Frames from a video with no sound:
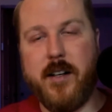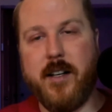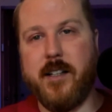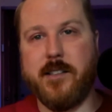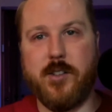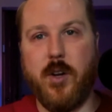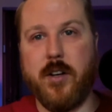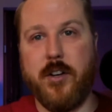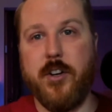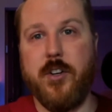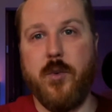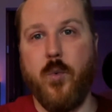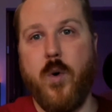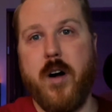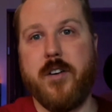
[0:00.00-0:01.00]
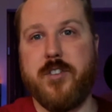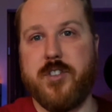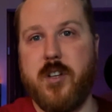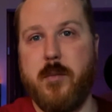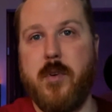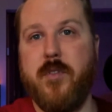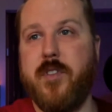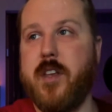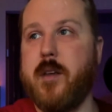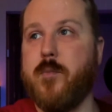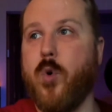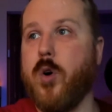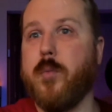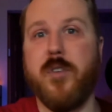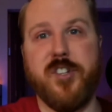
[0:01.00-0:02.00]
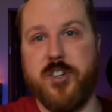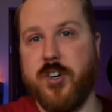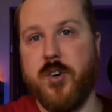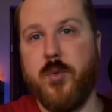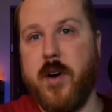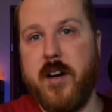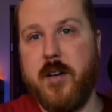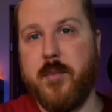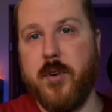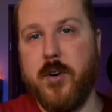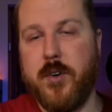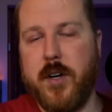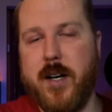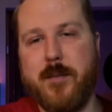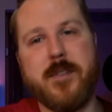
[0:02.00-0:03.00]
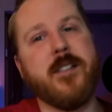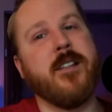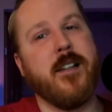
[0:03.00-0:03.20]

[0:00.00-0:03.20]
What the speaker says: so I couldn't watch some of the more mature rated programs?